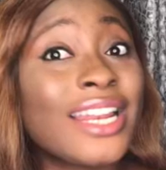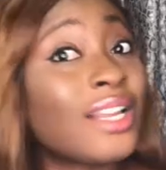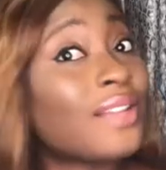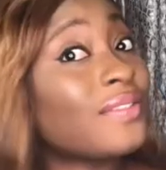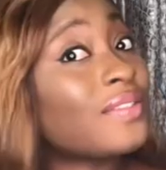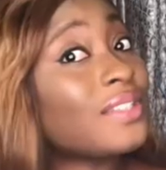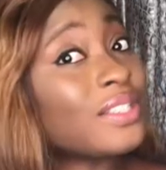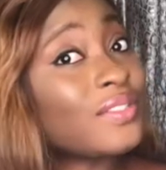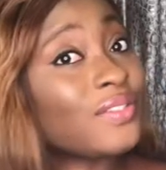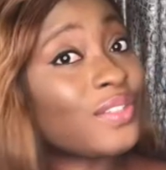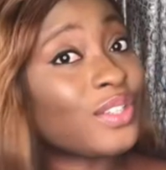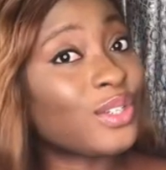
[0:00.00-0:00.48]

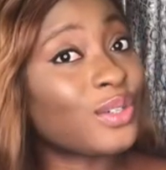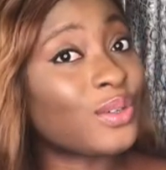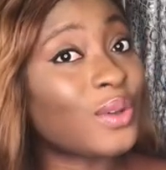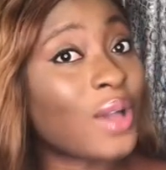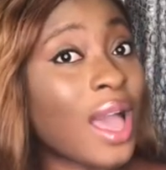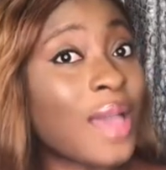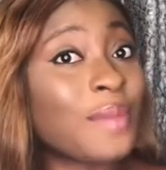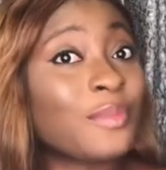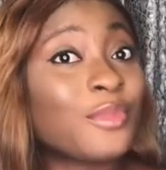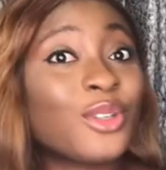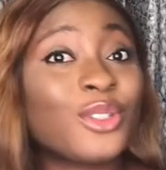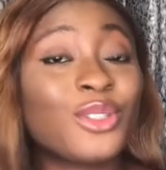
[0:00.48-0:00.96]
this video,
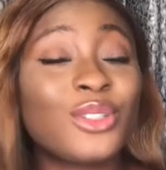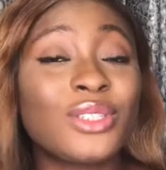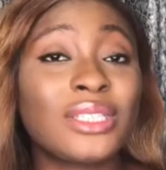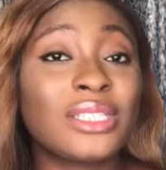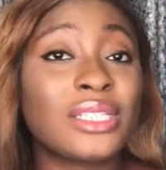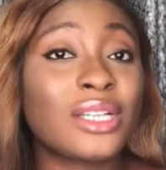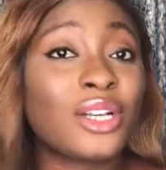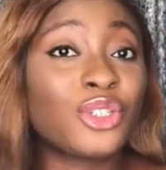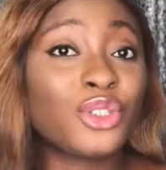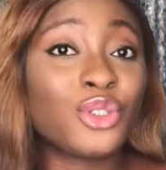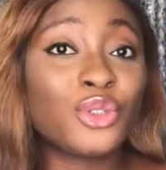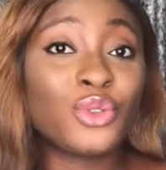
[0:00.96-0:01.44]
I'm going to
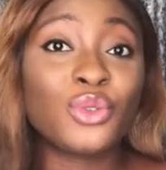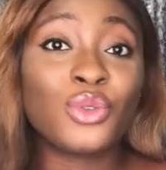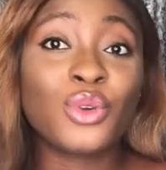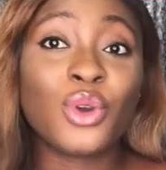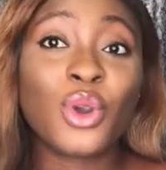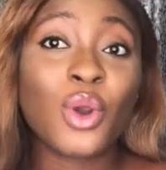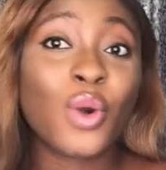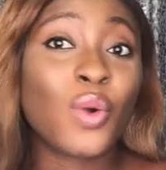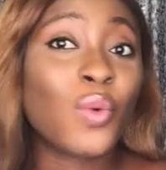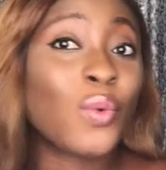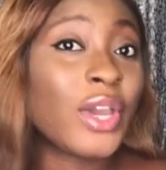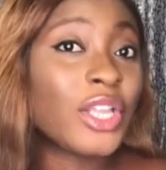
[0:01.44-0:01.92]
tell you
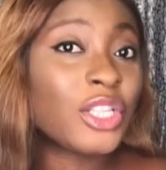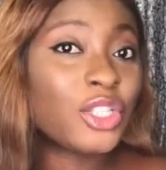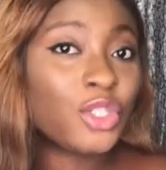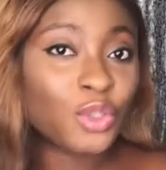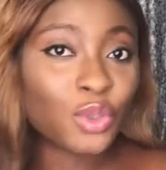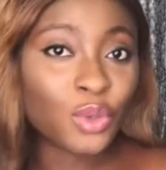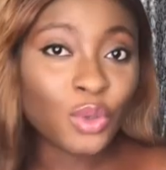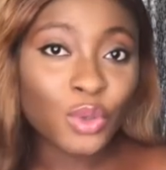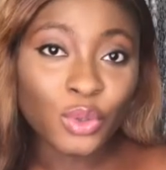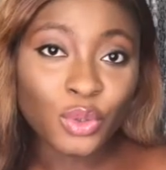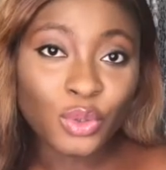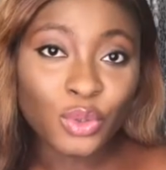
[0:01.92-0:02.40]
where to
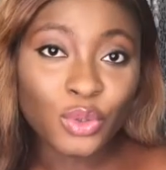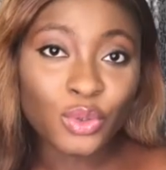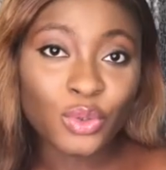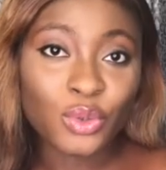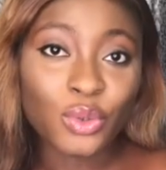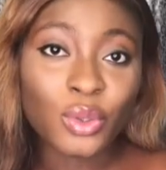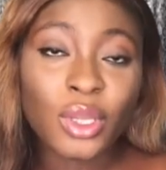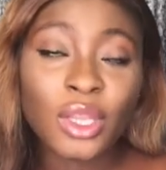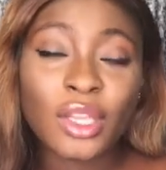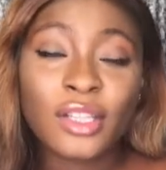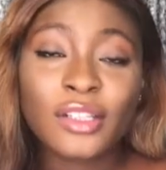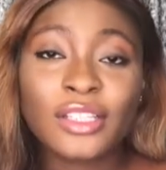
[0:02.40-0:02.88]
go to
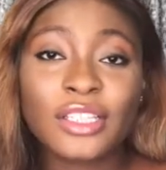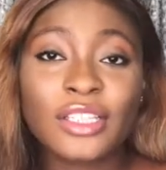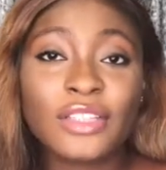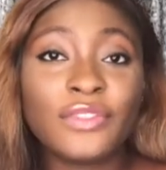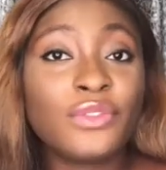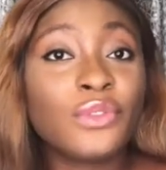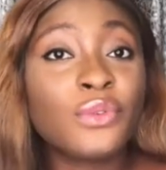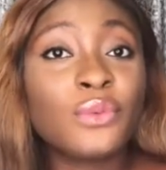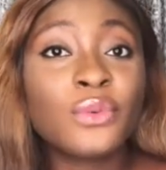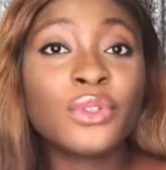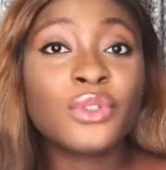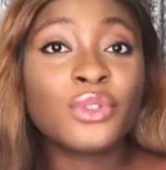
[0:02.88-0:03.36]
if
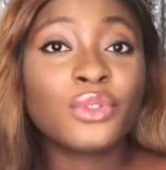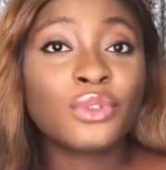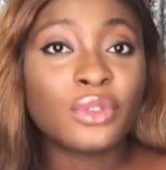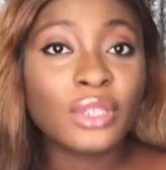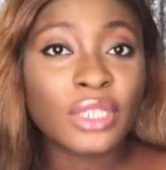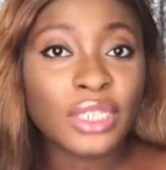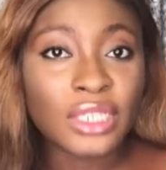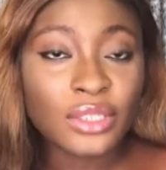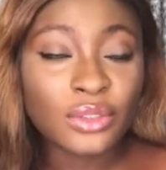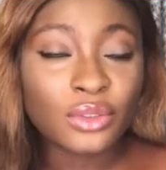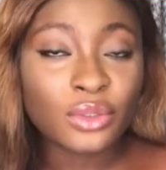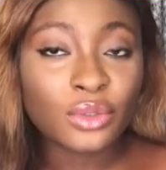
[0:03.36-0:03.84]
you want to
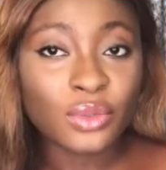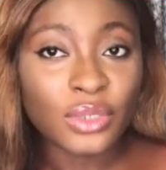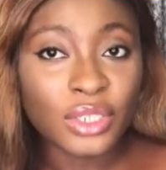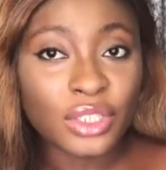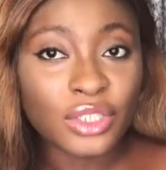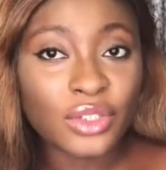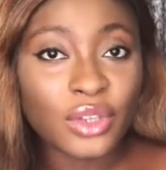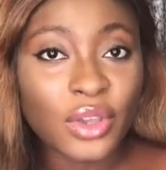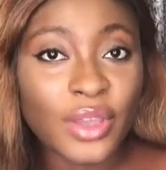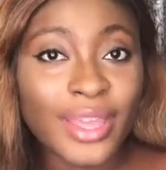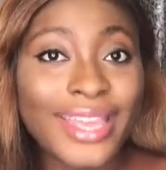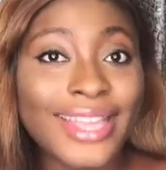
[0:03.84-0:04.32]
donate
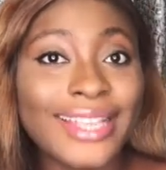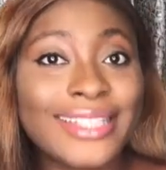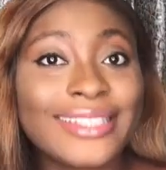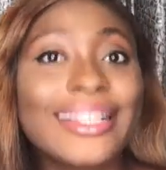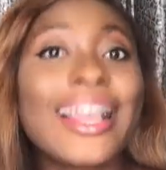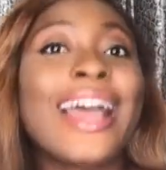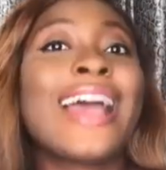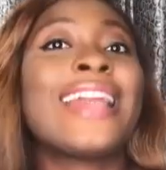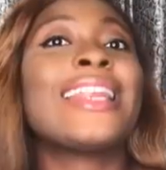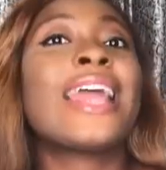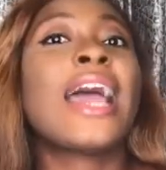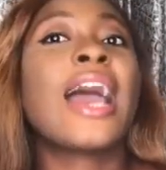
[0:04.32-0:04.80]
your eggs
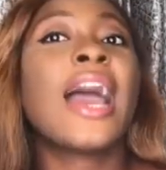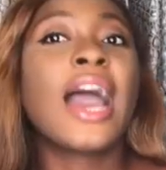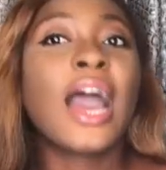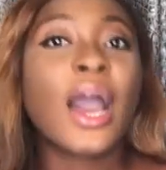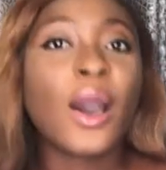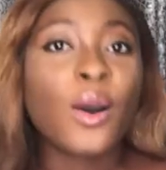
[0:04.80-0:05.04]
and how